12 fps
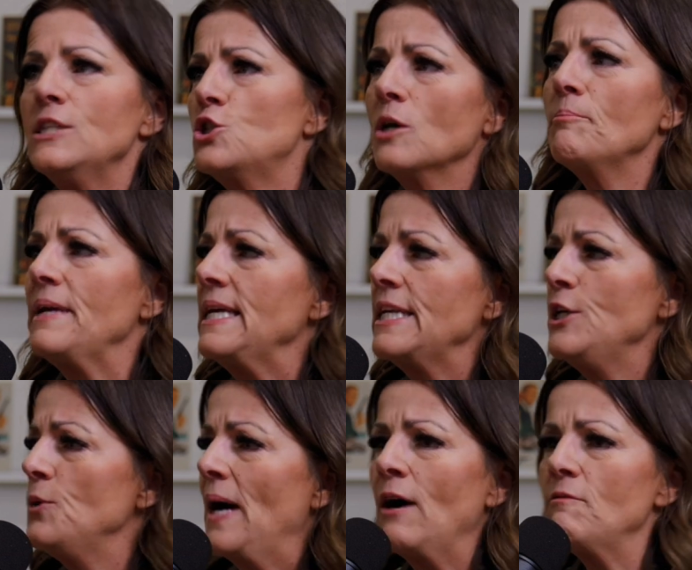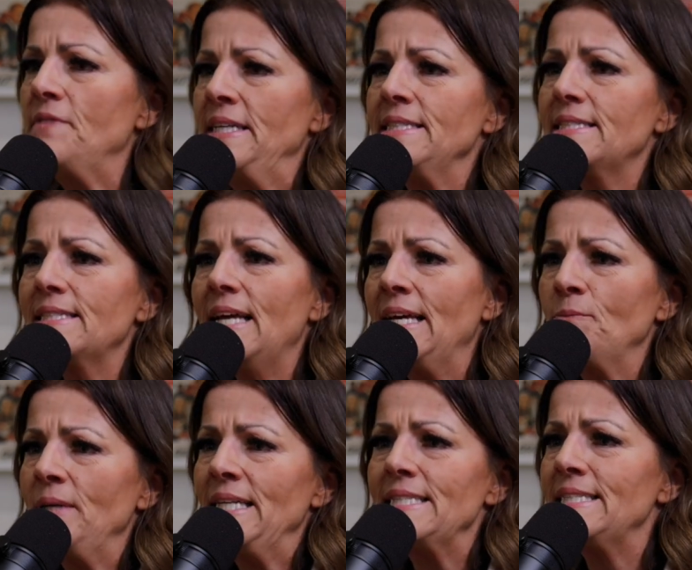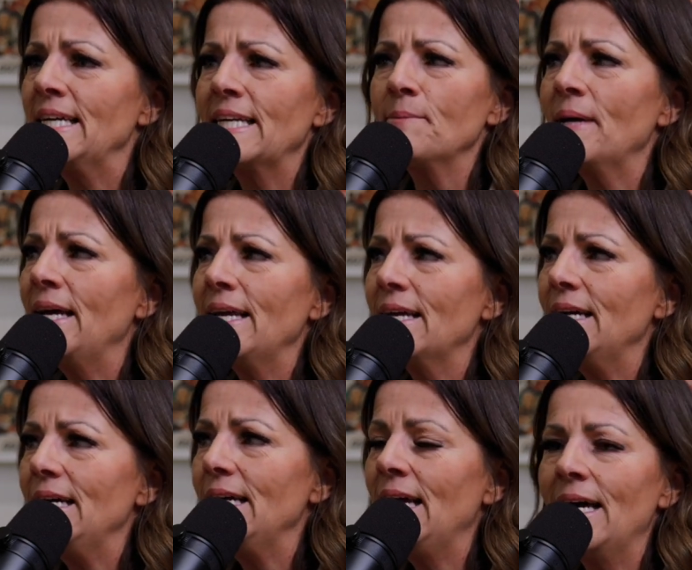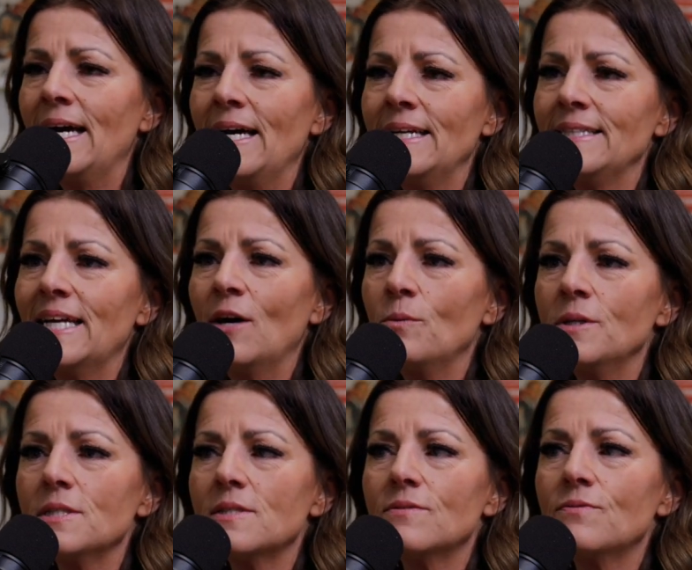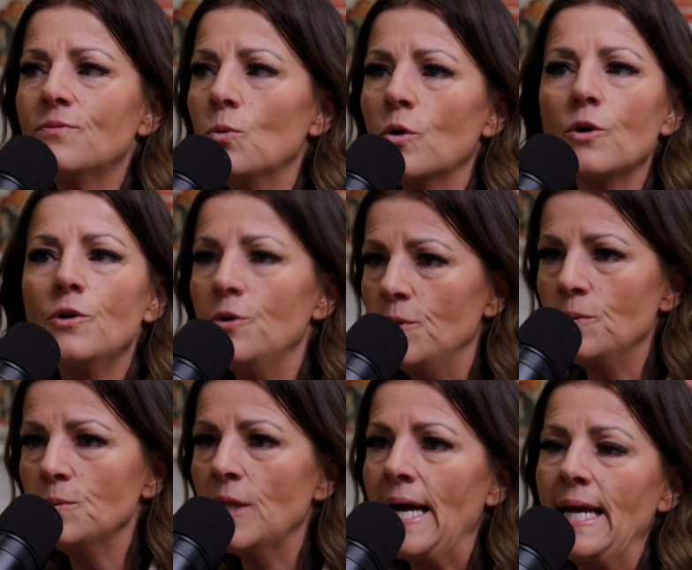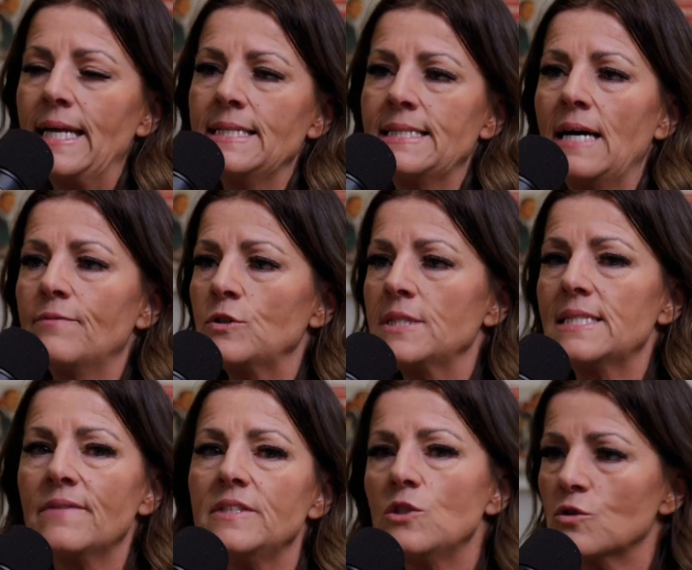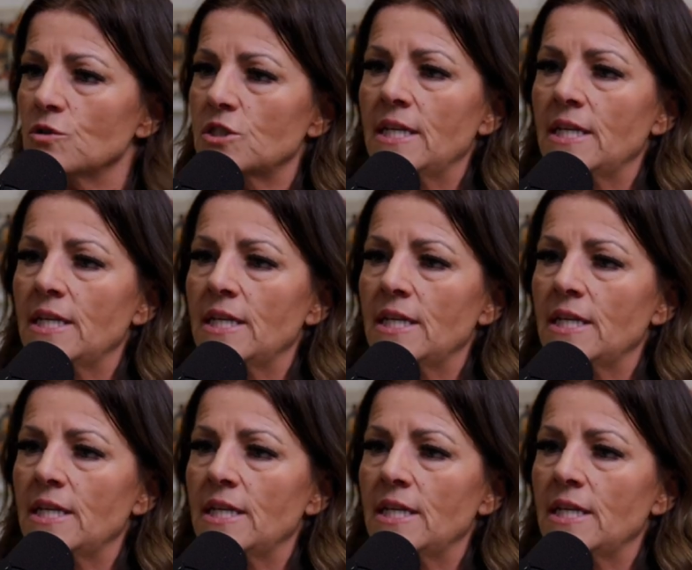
jumping in new outfits. And when it's done, I'm like, and that was for who? Like, is that for the 17-year-olds